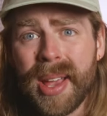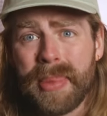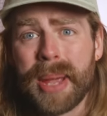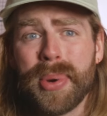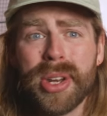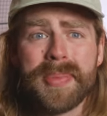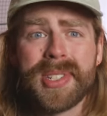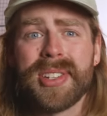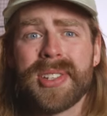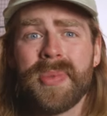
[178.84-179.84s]
being put in a
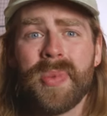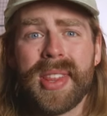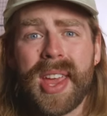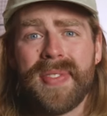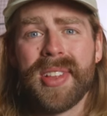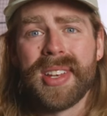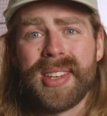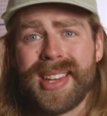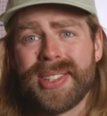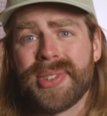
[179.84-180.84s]
position where they feel it
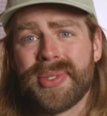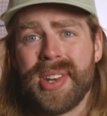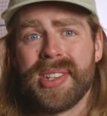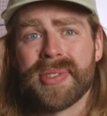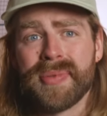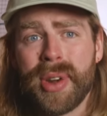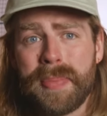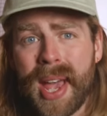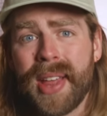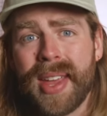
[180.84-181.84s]
necessary to
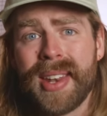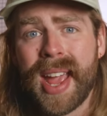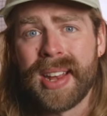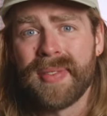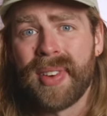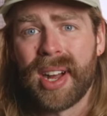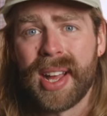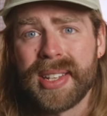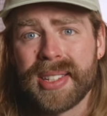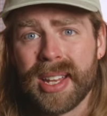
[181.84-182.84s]
rip out their native
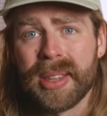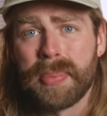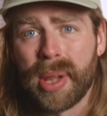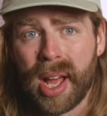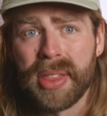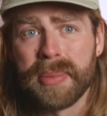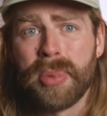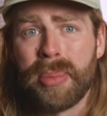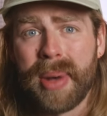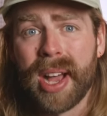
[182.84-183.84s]
vines and plant the
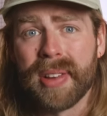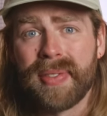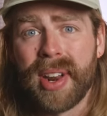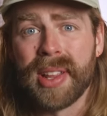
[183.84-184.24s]
more market-friendly